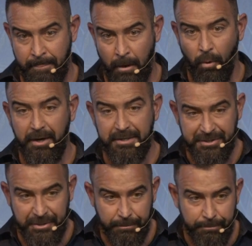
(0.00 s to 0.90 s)
What
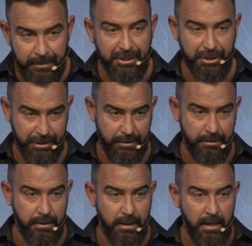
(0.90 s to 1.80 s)
is the
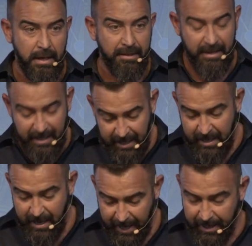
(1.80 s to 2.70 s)
mission that
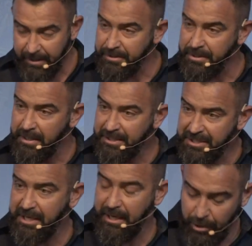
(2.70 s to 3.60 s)
he has
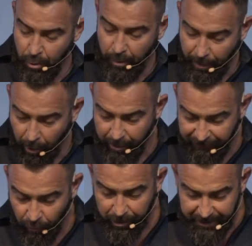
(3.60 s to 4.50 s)
set you apart
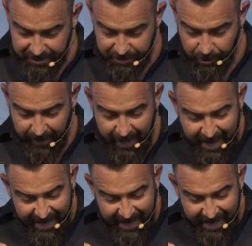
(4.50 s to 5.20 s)
for? Listen to me.